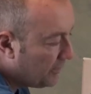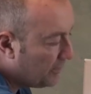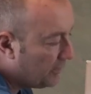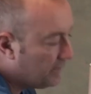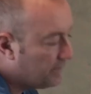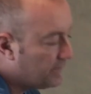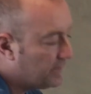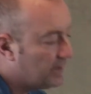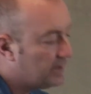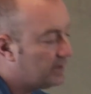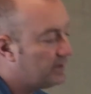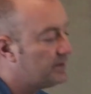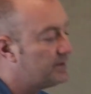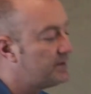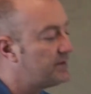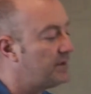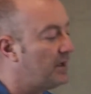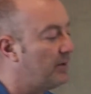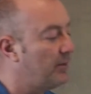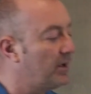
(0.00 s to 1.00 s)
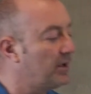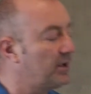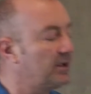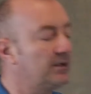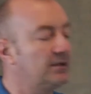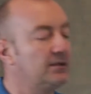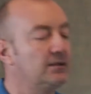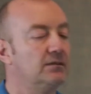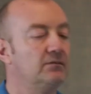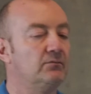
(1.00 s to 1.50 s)
of the stomach,
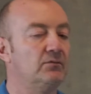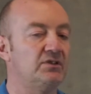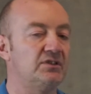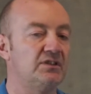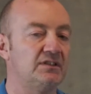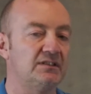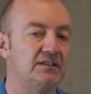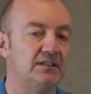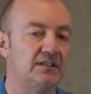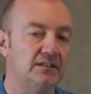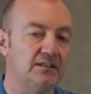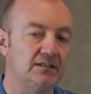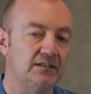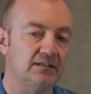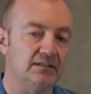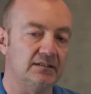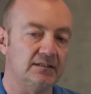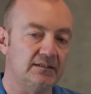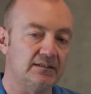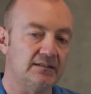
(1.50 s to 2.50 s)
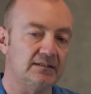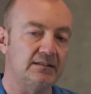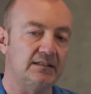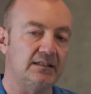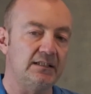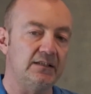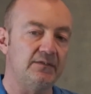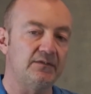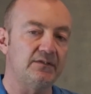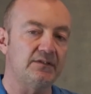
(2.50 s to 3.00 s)
which is the
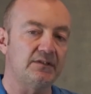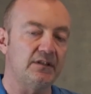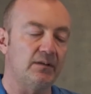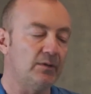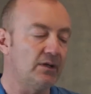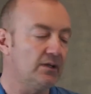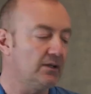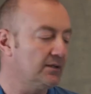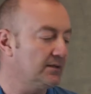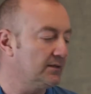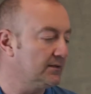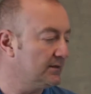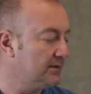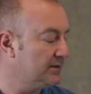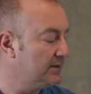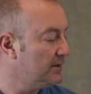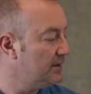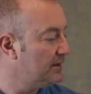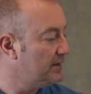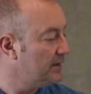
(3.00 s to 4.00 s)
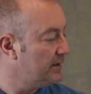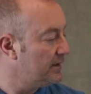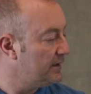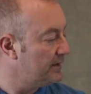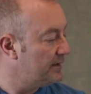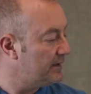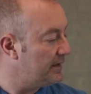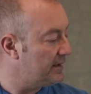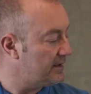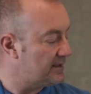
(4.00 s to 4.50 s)
sleeve stomach.
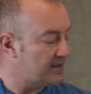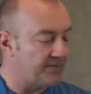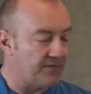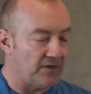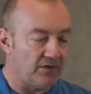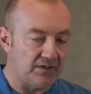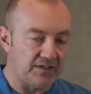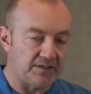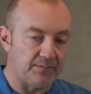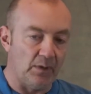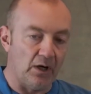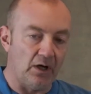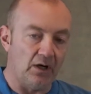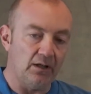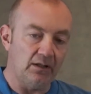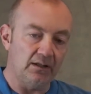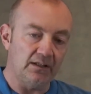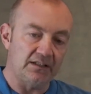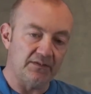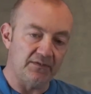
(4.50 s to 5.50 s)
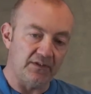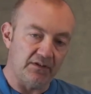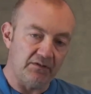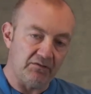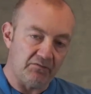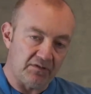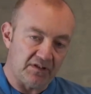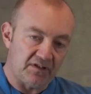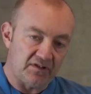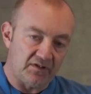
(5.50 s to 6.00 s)
And that is very small, it's
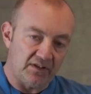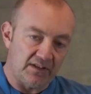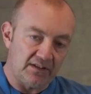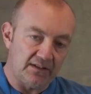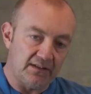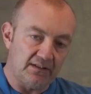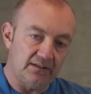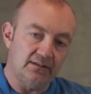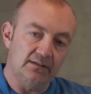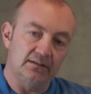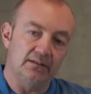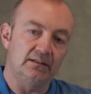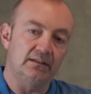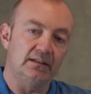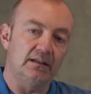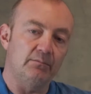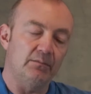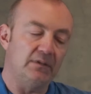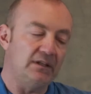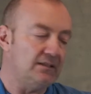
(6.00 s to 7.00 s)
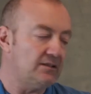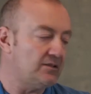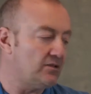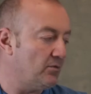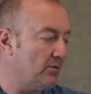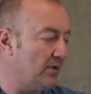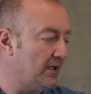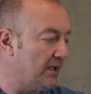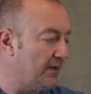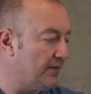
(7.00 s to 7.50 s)
very restricted, and that means
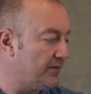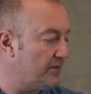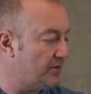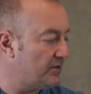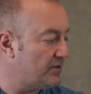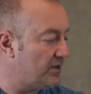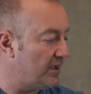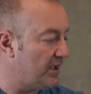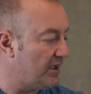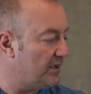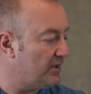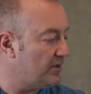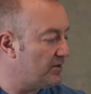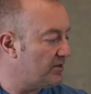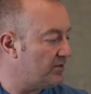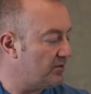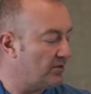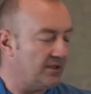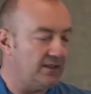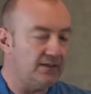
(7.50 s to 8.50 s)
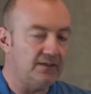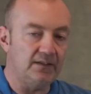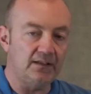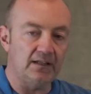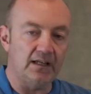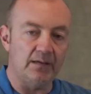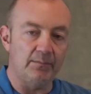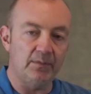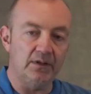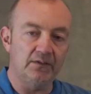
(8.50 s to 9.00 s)
you will have to change your eating
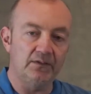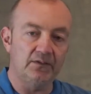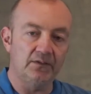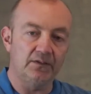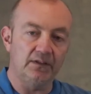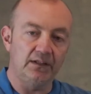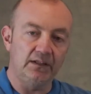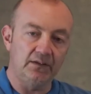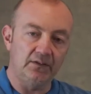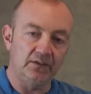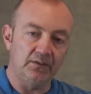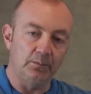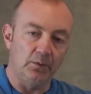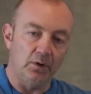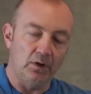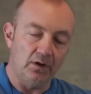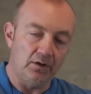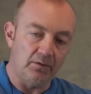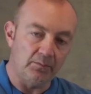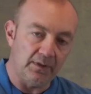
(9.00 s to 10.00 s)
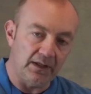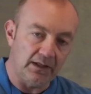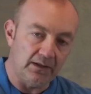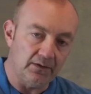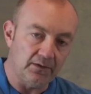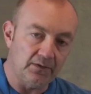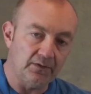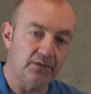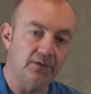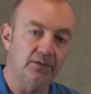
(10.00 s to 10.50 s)
habits, eat smaller
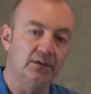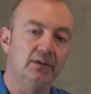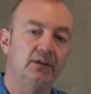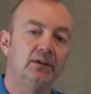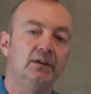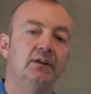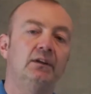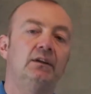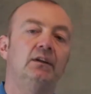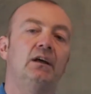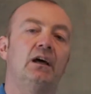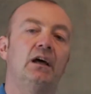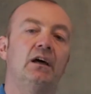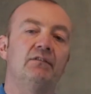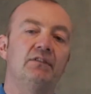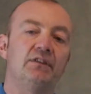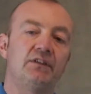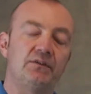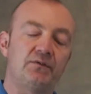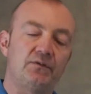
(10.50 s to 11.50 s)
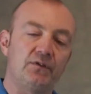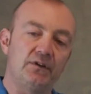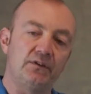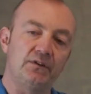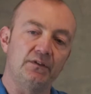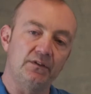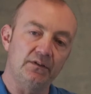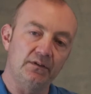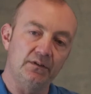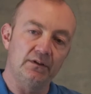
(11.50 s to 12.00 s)
meals, have a
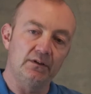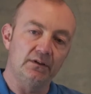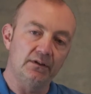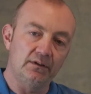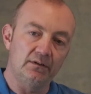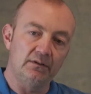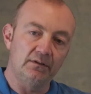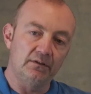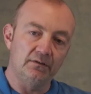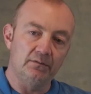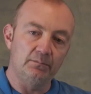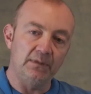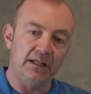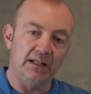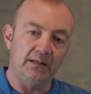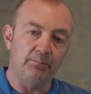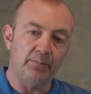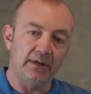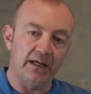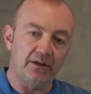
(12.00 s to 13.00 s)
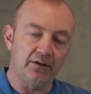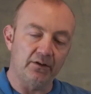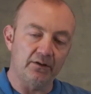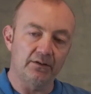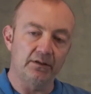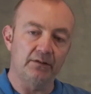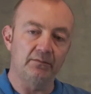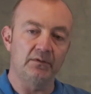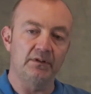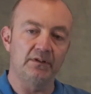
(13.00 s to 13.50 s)
different meal
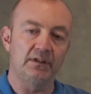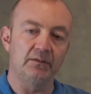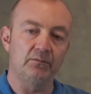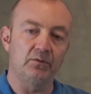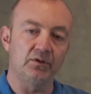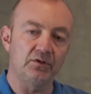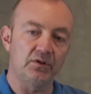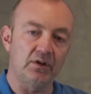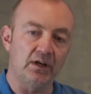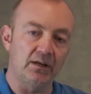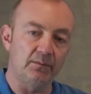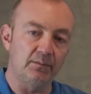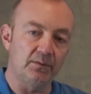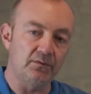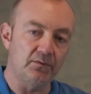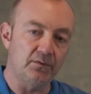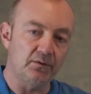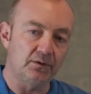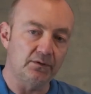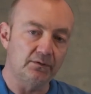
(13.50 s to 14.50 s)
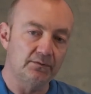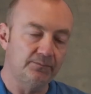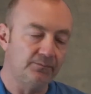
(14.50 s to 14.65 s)
pattern than what you had before.